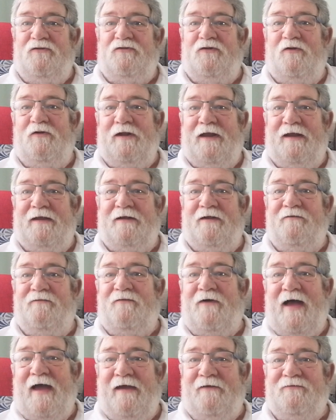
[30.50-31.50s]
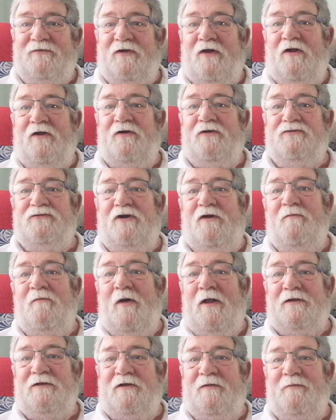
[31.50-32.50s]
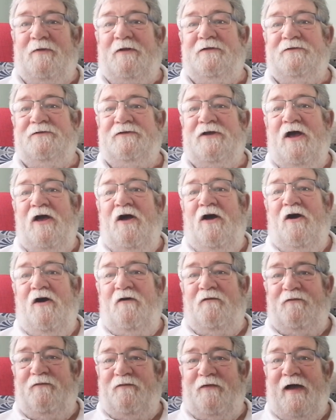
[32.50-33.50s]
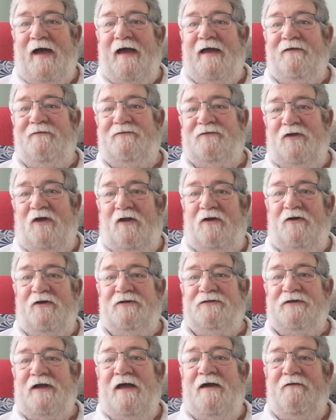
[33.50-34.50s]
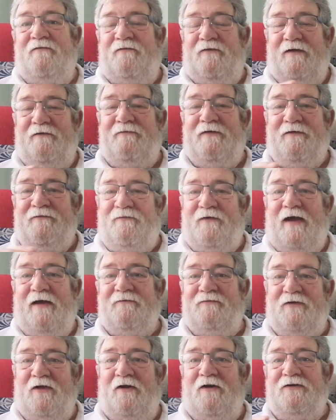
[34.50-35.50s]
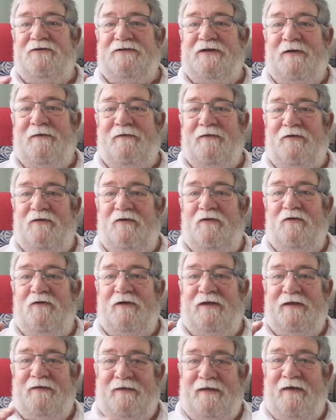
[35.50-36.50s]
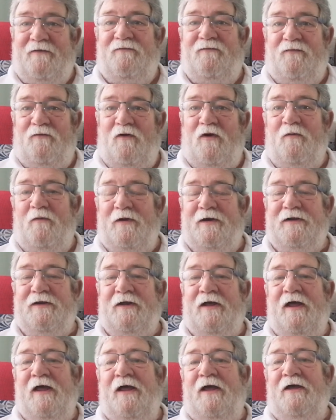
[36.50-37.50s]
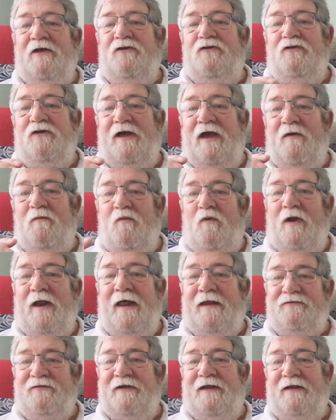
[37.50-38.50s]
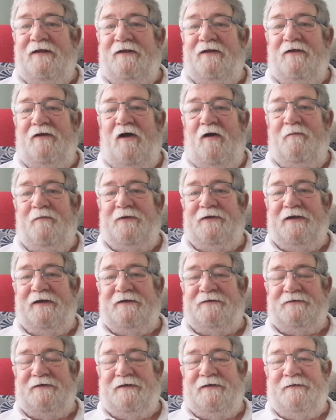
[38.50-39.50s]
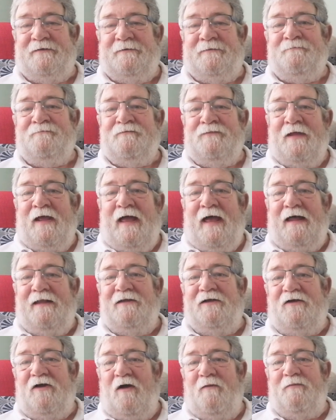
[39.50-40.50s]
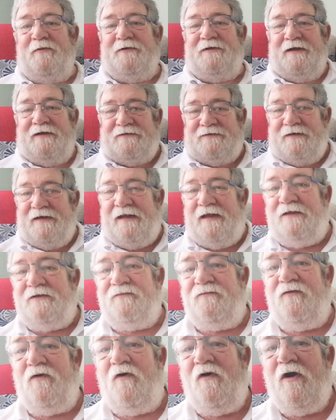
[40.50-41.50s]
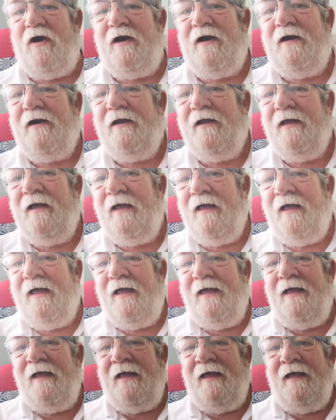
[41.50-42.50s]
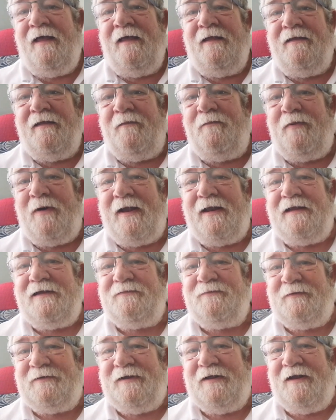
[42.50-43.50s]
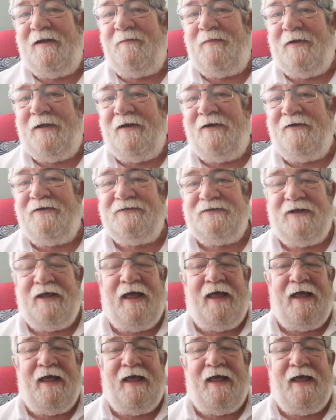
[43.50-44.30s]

donated $5 or multiples of $5. For every $5 you give forward, you get one entry into the competition. And the competition is for the Paddy's Potato Peelers